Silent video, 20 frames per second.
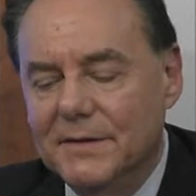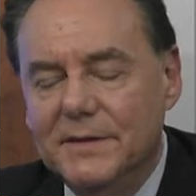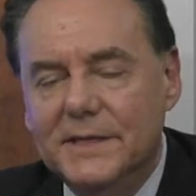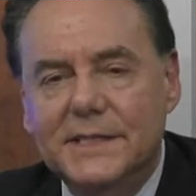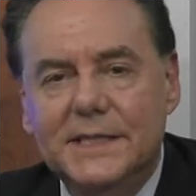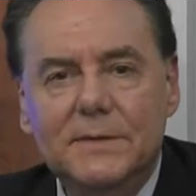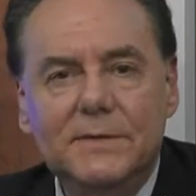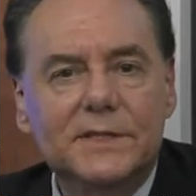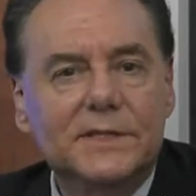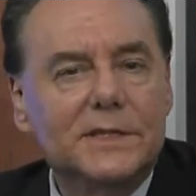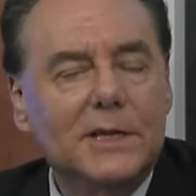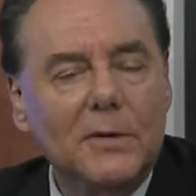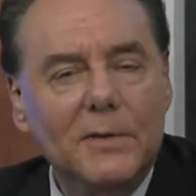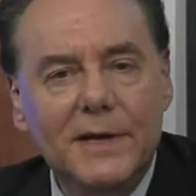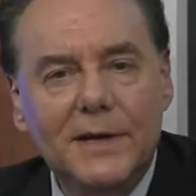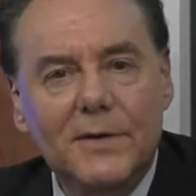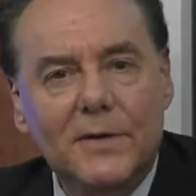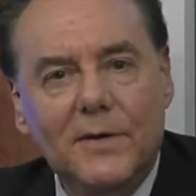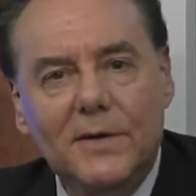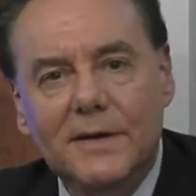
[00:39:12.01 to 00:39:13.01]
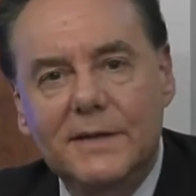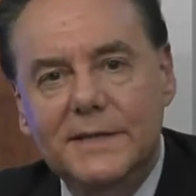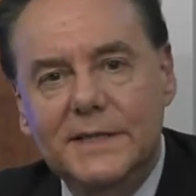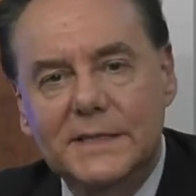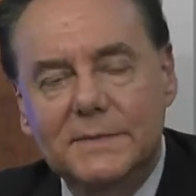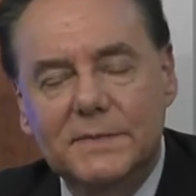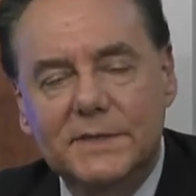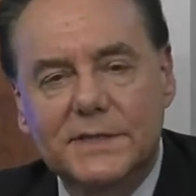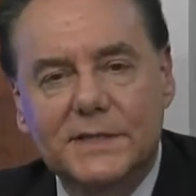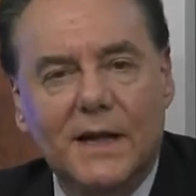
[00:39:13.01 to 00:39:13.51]
We see what's going on in
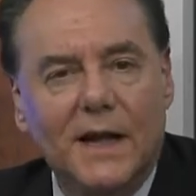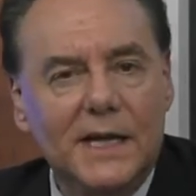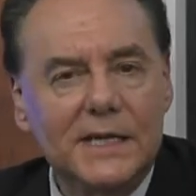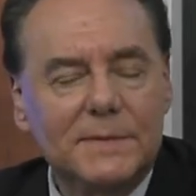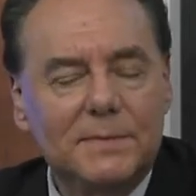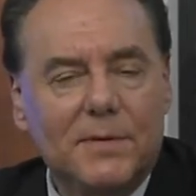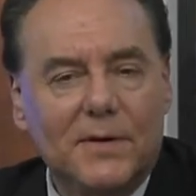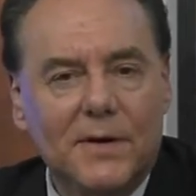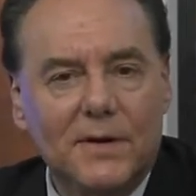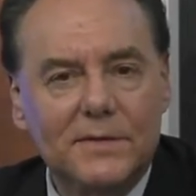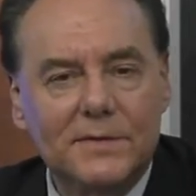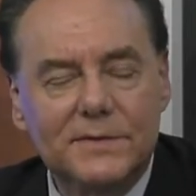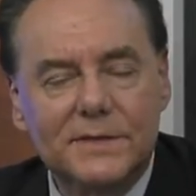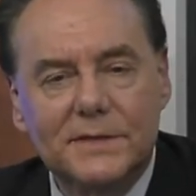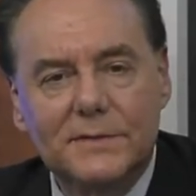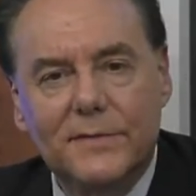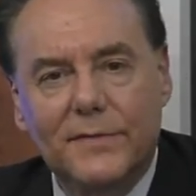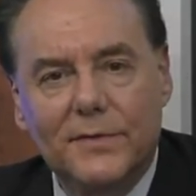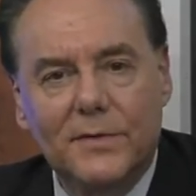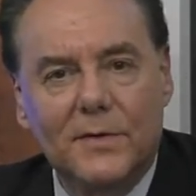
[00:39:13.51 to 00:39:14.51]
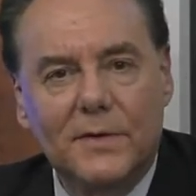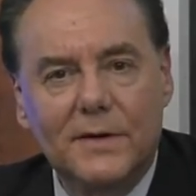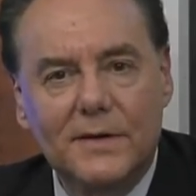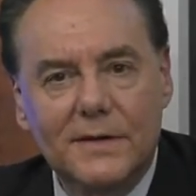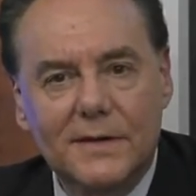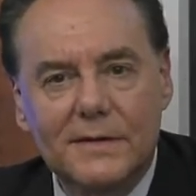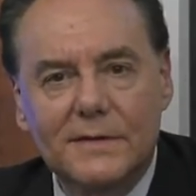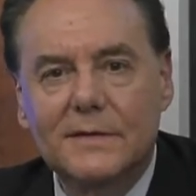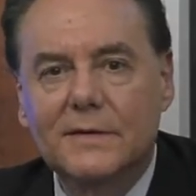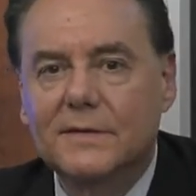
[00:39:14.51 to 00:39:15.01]
these massage parlors in
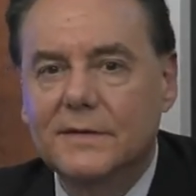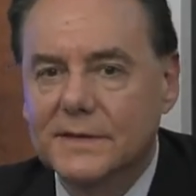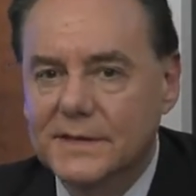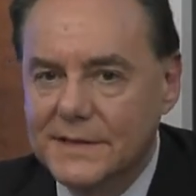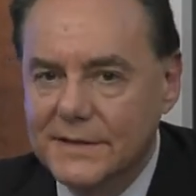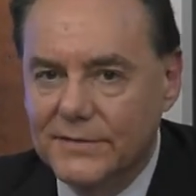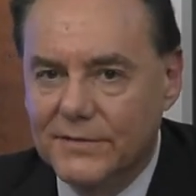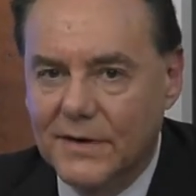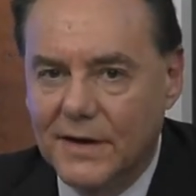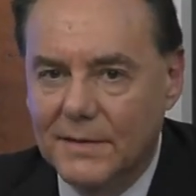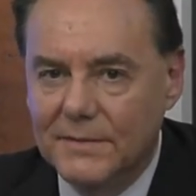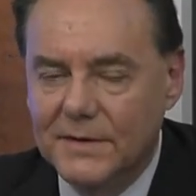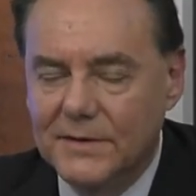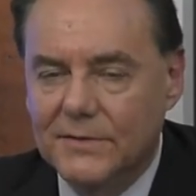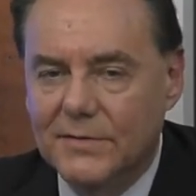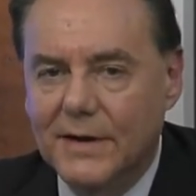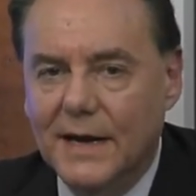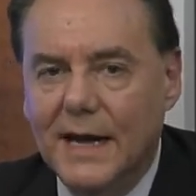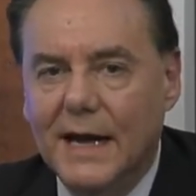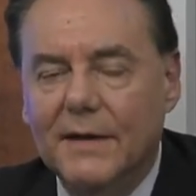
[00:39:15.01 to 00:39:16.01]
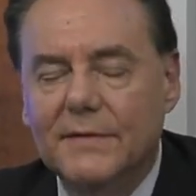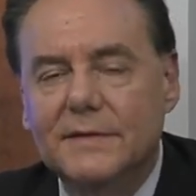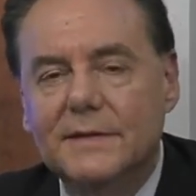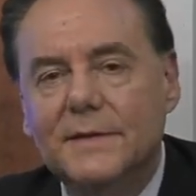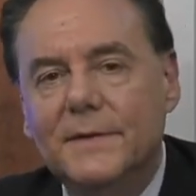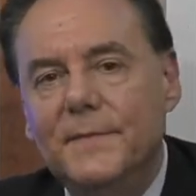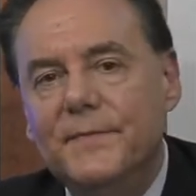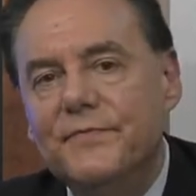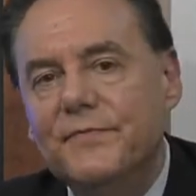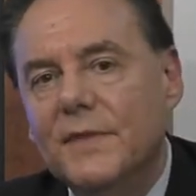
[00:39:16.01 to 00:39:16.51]
Florida, courtesy of Robert Kraft.
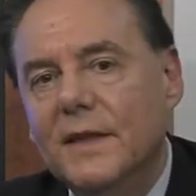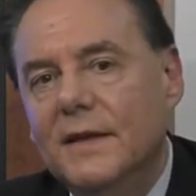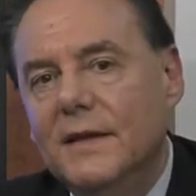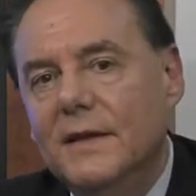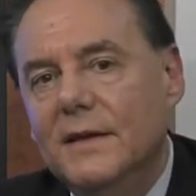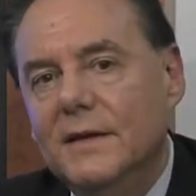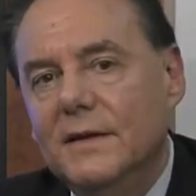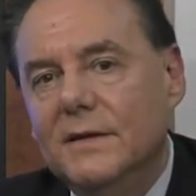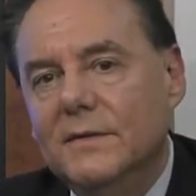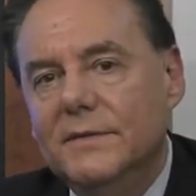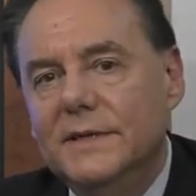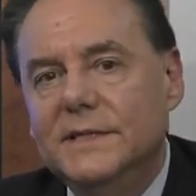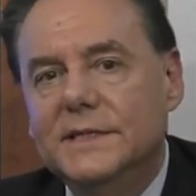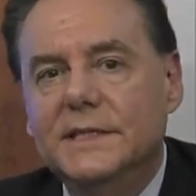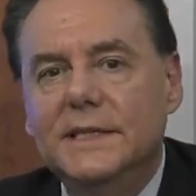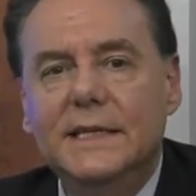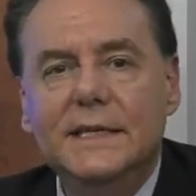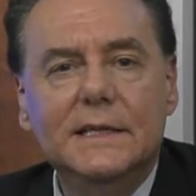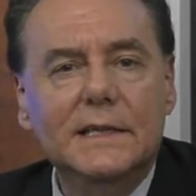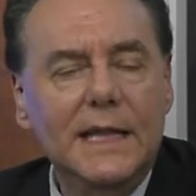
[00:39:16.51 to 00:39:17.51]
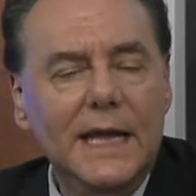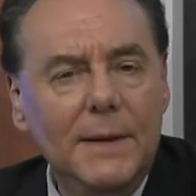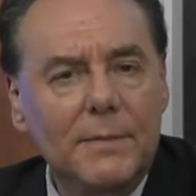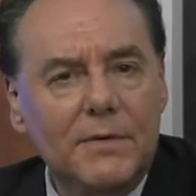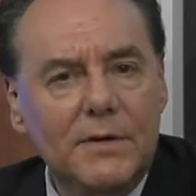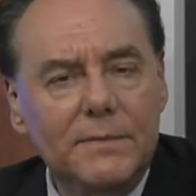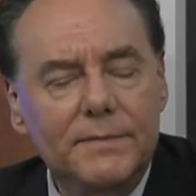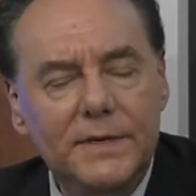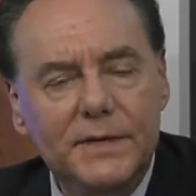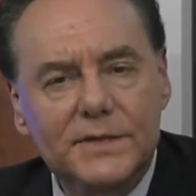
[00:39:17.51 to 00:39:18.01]
We see
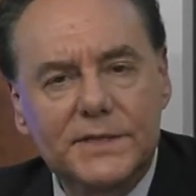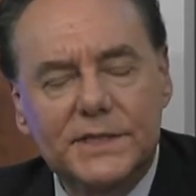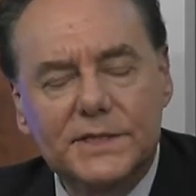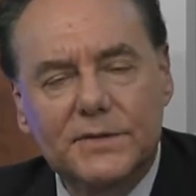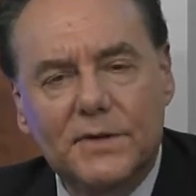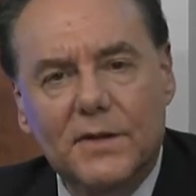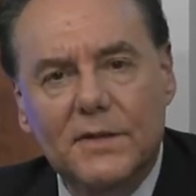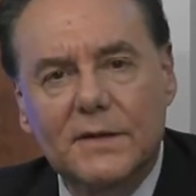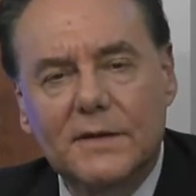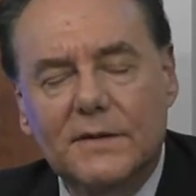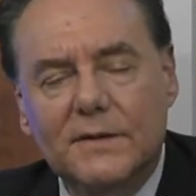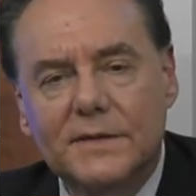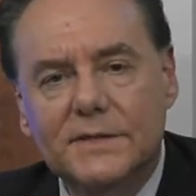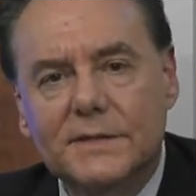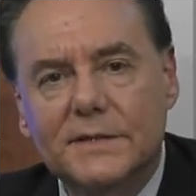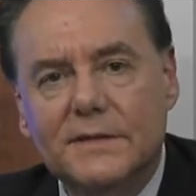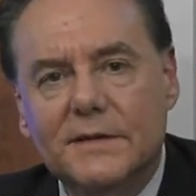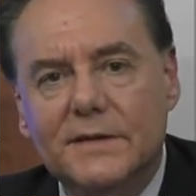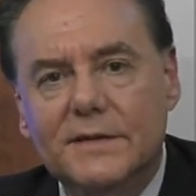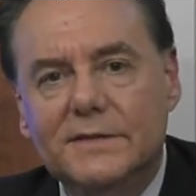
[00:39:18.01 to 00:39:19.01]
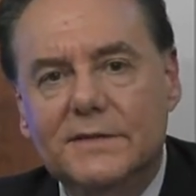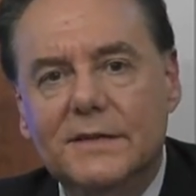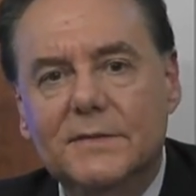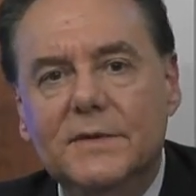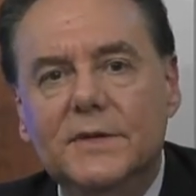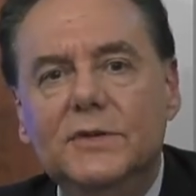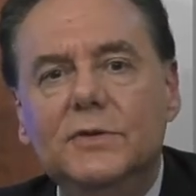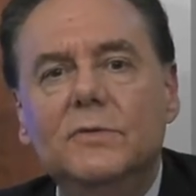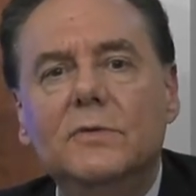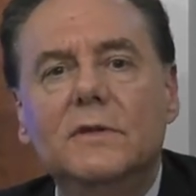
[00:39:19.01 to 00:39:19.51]
labor abuses all across the country,
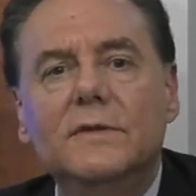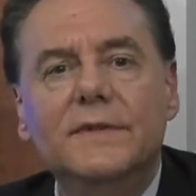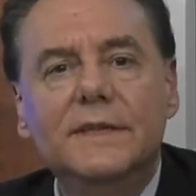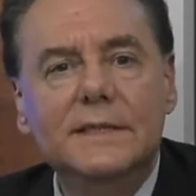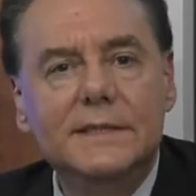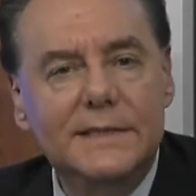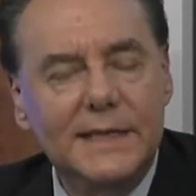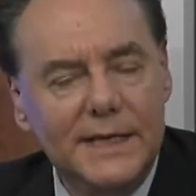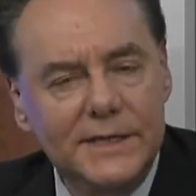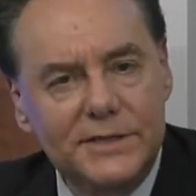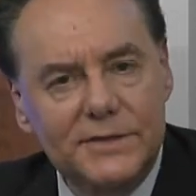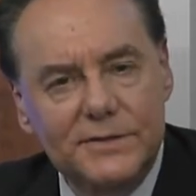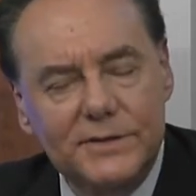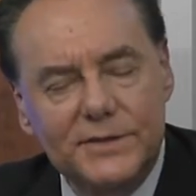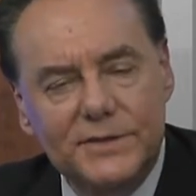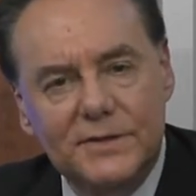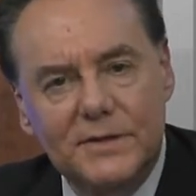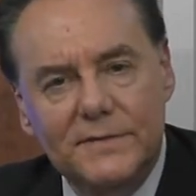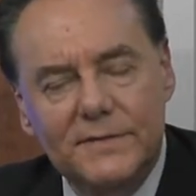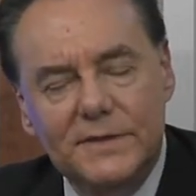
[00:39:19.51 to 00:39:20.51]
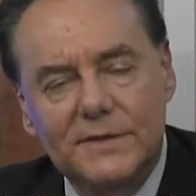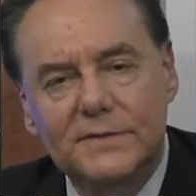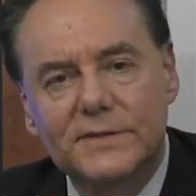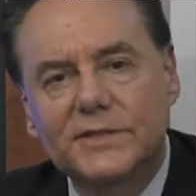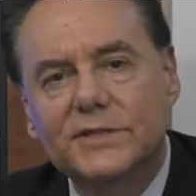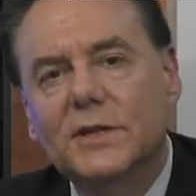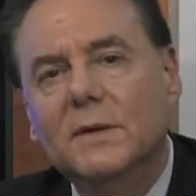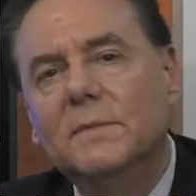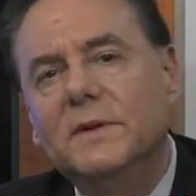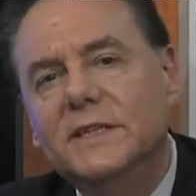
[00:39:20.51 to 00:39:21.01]
renewal of indentured servitude.
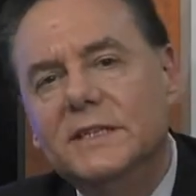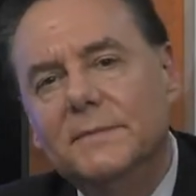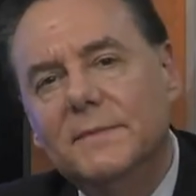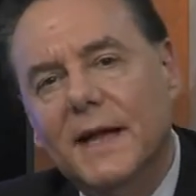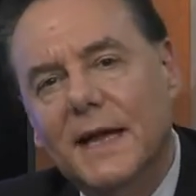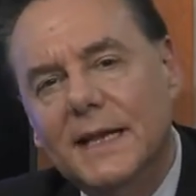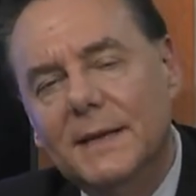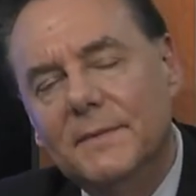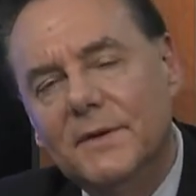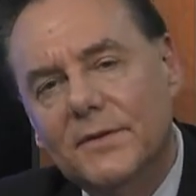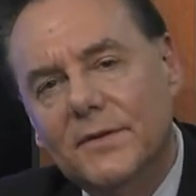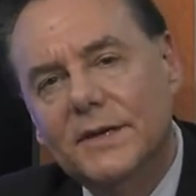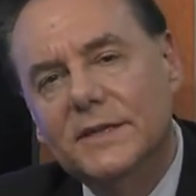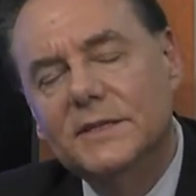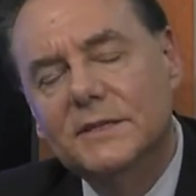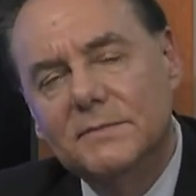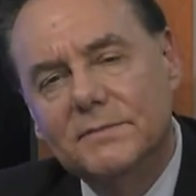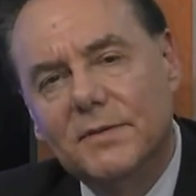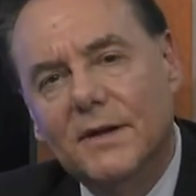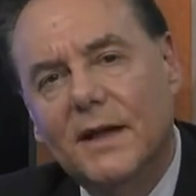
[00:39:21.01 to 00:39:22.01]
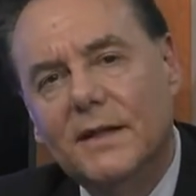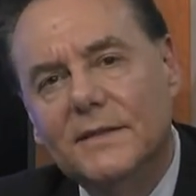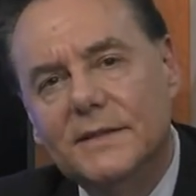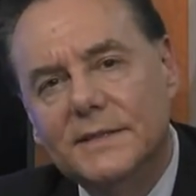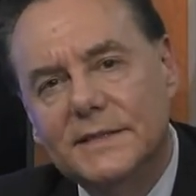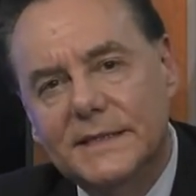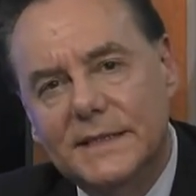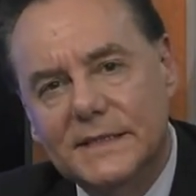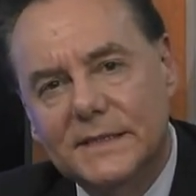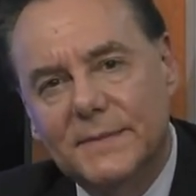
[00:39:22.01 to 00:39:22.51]
So much about immigration
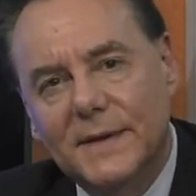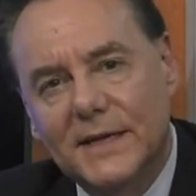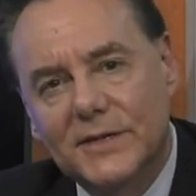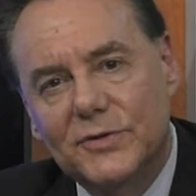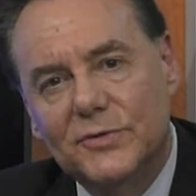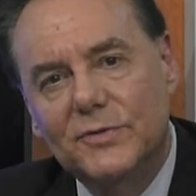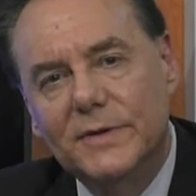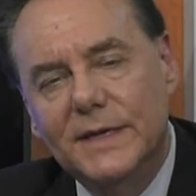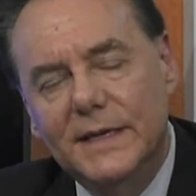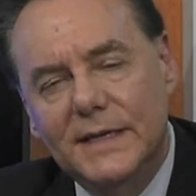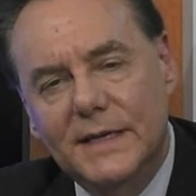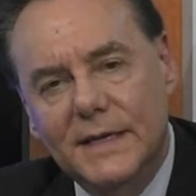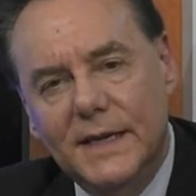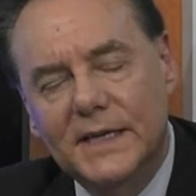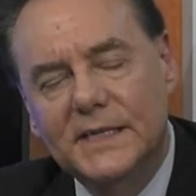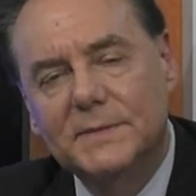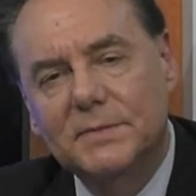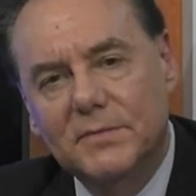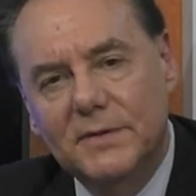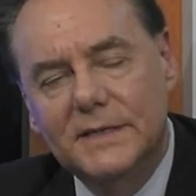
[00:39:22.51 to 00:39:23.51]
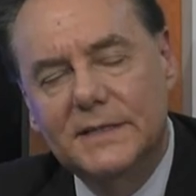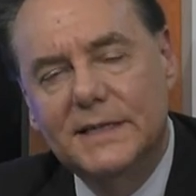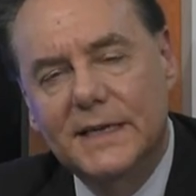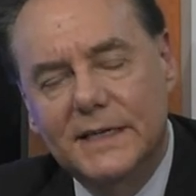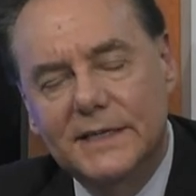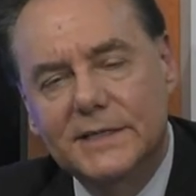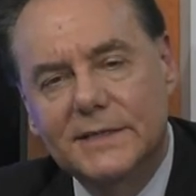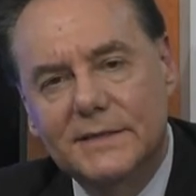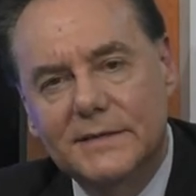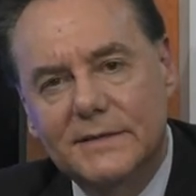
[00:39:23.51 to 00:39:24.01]
policy is about greed and
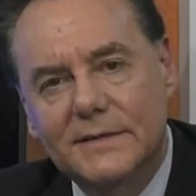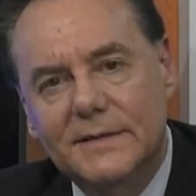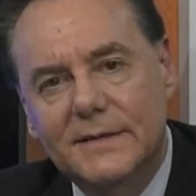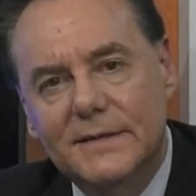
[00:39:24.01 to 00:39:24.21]
exploitation.